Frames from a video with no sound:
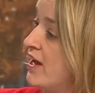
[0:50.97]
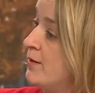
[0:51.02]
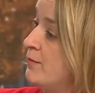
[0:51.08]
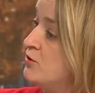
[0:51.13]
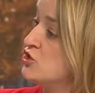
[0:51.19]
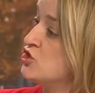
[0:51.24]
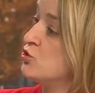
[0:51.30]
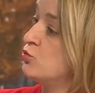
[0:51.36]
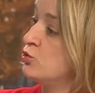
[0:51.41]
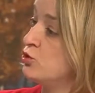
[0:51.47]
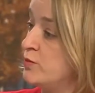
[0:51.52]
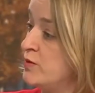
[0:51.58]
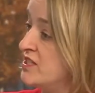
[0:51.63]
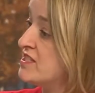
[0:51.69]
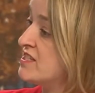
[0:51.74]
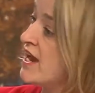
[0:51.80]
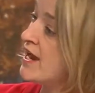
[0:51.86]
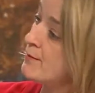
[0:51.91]
it happened, would
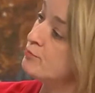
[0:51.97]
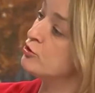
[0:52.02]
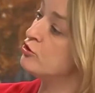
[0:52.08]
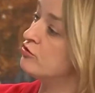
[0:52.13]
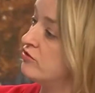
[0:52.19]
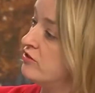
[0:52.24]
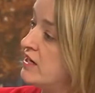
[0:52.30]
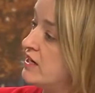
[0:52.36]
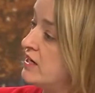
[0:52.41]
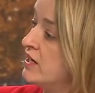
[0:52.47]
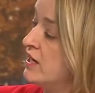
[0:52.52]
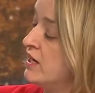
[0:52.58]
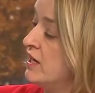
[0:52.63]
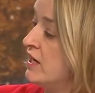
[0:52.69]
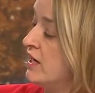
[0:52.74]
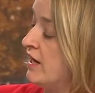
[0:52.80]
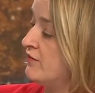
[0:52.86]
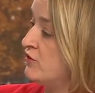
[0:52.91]
be temporary
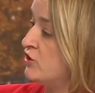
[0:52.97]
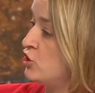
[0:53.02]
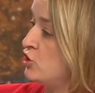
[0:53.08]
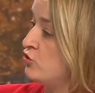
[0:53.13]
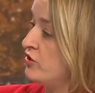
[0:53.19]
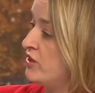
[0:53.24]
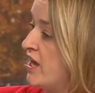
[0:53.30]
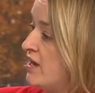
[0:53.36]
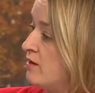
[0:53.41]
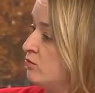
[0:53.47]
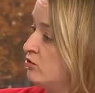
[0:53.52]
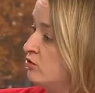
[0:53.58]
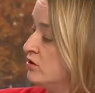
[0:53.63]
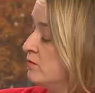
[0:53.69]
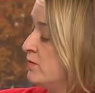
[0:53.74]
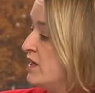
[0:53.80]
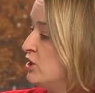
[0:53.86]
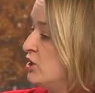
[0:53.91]
and the UK
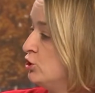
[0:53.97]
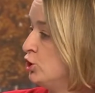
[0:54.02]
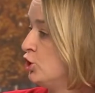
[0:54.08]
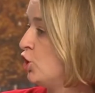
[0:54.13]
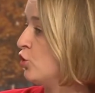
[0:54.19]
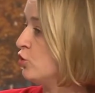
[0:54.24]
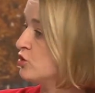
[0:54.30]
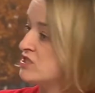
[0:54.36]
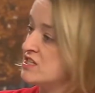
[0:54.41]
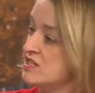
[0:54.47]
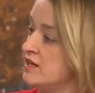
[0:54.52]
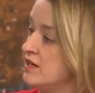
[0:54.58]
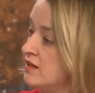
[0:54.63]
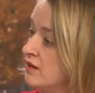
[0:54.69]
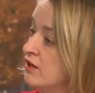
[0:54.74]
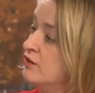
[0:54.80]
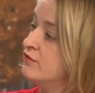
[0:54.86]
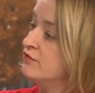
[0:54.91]
wouldn't be locked in
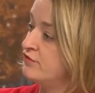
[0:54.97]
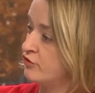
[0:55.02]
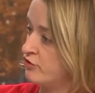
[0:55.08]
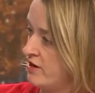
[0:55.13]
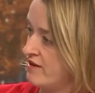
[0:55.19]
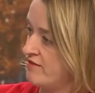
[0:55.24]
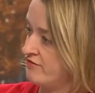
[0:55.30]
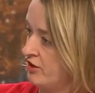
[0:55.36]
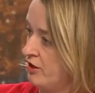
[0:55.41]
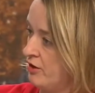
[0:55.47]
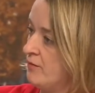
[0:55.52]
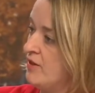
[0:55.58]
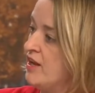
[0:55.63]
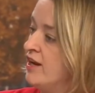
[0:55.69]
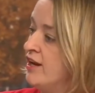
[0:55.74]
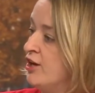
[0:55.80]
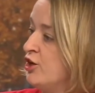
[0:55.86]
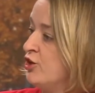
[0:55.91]
it forever.
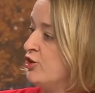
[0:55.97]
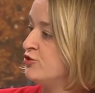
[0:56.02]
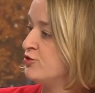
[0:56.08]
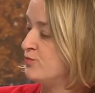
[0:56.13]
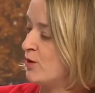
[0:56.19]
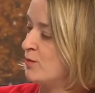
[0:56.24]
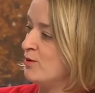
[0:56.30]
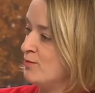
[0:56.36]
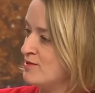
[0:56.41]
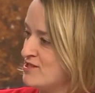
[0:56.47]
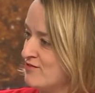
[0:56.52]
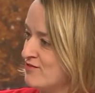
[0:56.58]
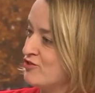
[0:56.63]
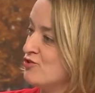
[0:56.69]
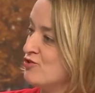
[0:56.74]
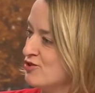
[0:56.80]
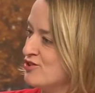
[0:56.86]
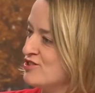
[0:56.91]
The problem is, of
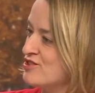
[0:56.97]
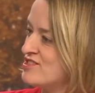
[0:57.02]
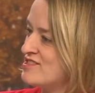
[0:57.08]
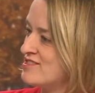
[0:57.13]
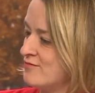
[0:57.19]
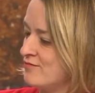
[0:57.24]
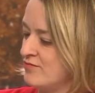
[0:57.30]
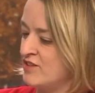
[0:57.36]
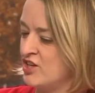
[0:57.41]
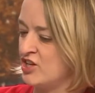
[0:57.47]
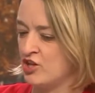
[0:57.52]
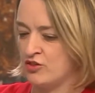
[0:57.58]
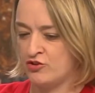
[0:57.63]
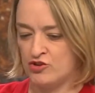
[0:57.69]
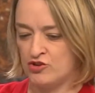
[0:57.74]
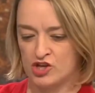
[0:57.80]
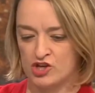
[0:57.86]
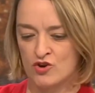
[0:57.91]
course, that
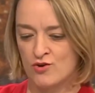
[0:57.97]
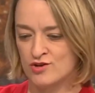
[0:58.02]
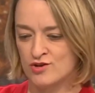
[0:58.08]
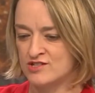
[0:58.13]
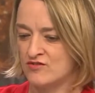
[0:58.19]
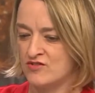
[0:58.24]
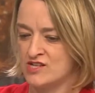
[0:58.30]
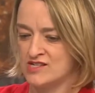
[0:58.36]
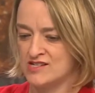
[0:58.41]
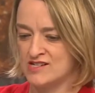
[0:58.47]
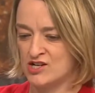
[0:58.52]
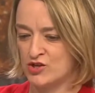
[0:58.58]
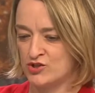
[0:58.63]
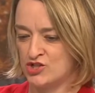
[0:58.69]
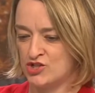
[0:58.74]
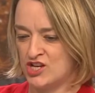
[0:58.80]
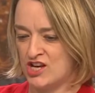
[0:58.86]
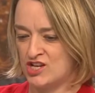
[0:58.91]
through the course of these
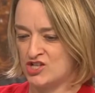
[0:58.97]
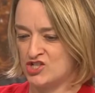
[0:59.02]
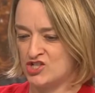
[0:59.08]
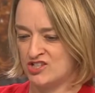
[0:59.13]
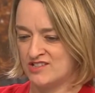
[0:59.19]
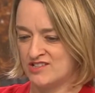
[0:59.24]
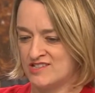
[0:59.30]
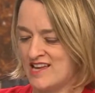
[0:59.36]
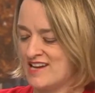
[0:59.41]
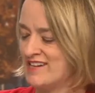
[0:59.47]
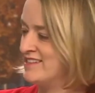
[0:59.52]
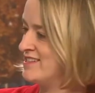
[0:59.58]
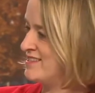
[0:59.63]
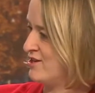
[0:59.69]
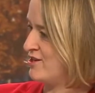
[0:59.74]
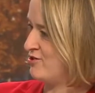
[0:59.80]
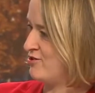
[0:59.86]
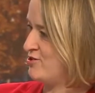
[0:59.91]
negotiations, that
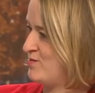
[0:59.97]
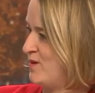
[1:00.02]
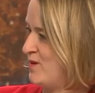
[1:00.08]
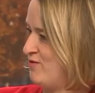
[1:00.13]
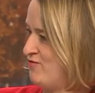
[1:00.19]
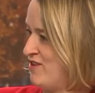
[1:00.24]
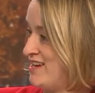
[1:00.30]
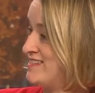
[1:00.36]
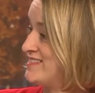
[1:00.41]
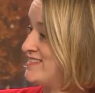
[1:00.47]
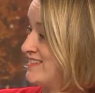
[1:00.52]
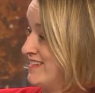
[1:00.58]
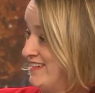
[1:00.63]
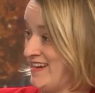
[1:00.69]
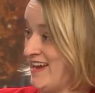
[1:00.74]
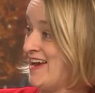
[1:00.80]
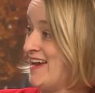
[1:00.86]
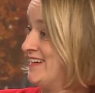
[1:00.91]
concern has been raised
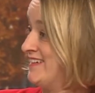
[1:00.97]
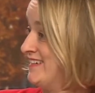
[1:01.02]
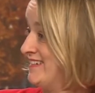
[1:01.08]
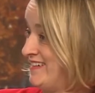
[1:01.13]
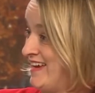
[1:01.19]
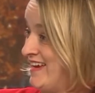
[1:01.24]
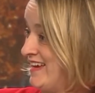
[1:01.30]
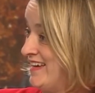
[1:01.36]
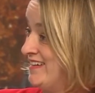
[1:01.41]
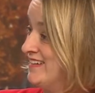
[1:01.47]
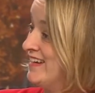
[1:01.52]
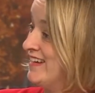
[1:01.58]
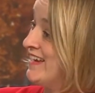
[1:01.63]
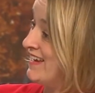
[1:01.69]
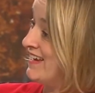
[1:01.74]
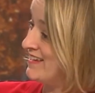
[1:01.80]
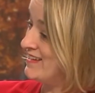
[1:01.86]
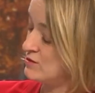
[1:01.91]
again and again.
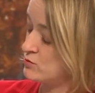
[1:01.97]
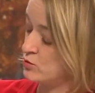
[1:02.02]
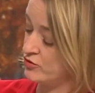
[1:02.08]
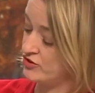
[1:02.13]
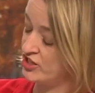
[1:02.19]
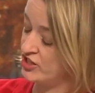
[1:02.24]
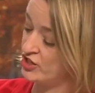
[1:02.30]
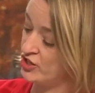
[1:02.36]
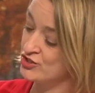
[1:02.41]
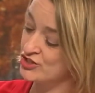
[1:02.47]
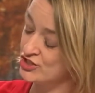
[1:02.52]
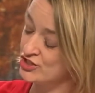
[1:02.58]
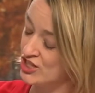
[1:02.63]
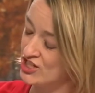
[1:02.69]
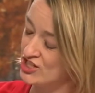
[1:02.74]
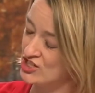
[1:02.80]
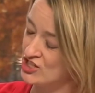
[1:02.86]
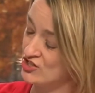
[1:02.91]
It's what the
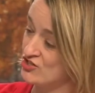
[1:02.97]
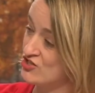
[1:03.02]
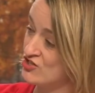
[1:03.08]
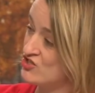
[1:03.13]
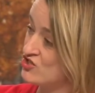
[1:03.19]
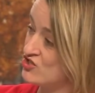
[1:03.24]
negotiators